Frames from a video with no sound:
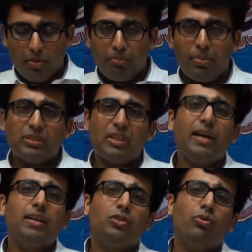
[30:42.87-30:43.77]

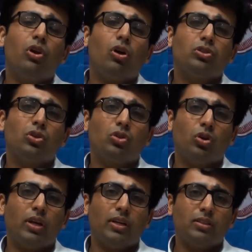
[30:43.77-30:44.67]
Besides, you will also
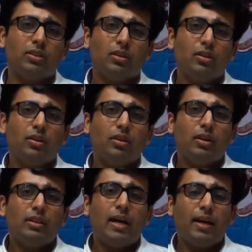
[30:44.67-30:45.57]
notice
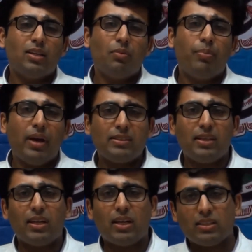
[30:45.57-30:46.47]
that the
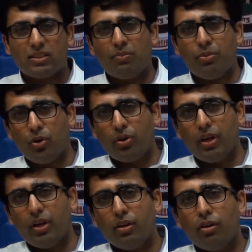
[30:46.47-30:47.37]
basic custom
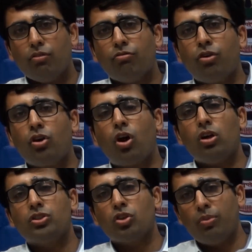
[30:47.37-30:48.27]
duty would
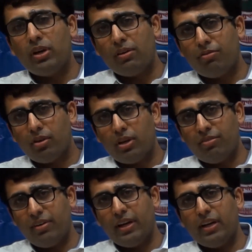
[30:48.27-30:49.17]
also be
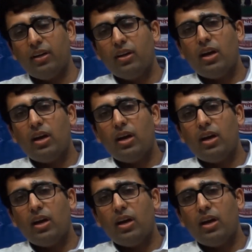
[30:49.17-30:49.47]
levied,